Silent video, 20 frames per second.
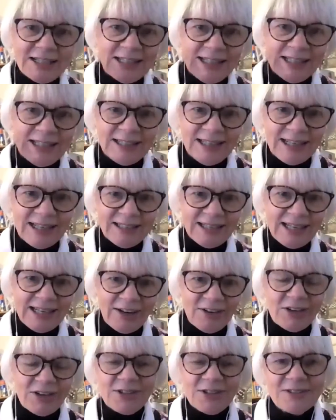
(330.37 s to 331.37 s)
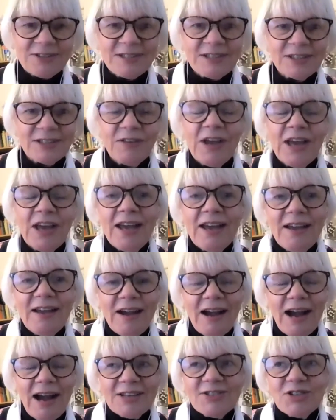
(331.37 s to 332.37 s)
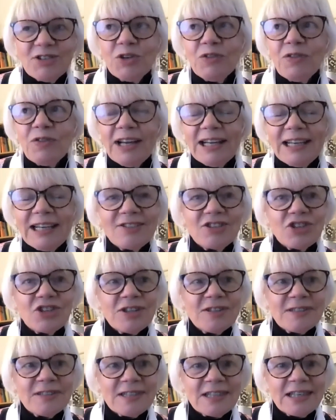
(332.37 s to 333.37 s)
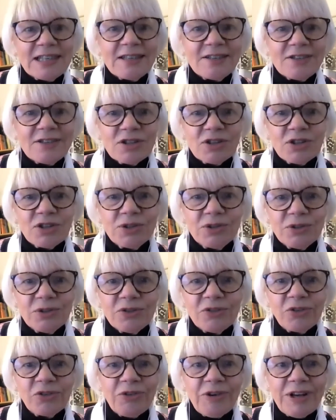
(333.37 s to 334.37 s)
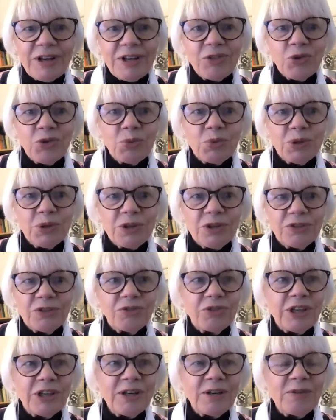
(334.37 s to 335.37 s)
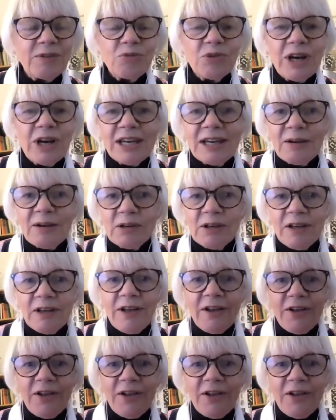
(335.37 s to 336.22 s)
and carry the stuff. I can just see schools around the world running,